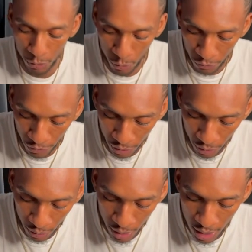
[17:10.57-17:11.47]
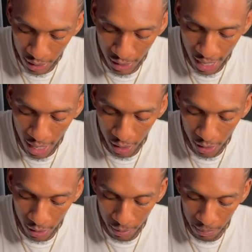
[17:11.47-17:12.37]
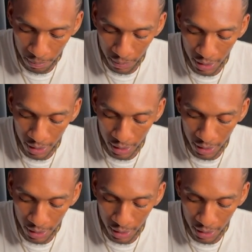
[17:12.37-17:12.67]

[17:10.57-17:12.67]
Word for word: you feel that um